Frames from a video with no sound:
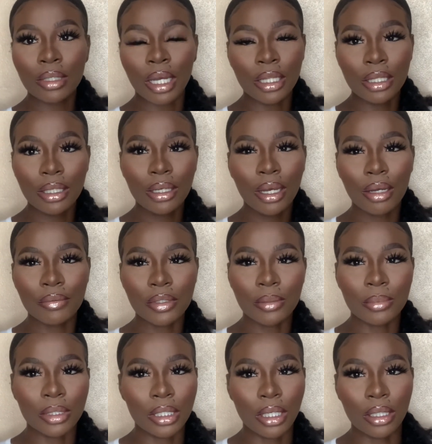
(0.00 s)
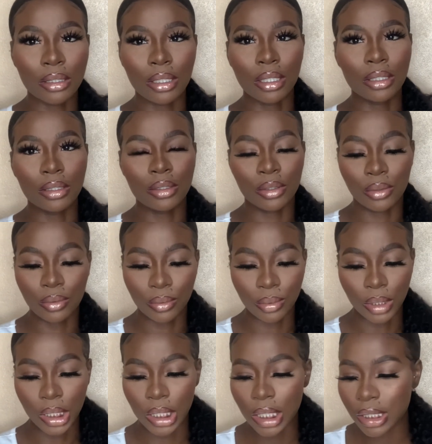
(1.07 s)
I think I have something else I need to do.
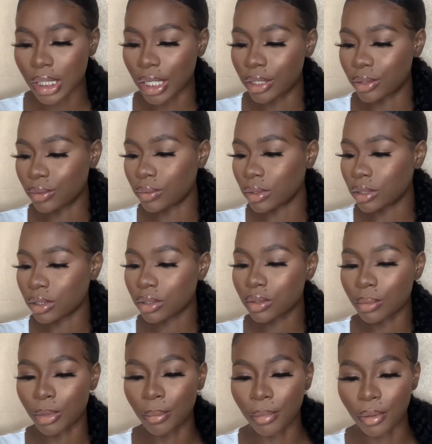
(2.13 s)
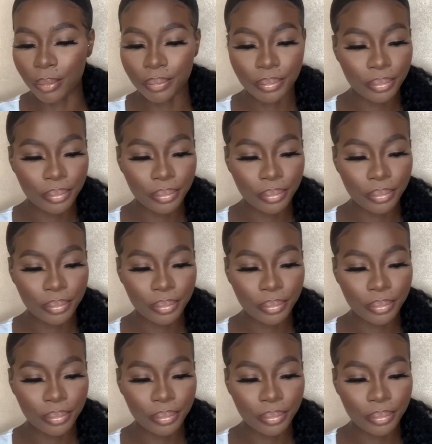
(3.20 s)
Yes, I do. Just remember.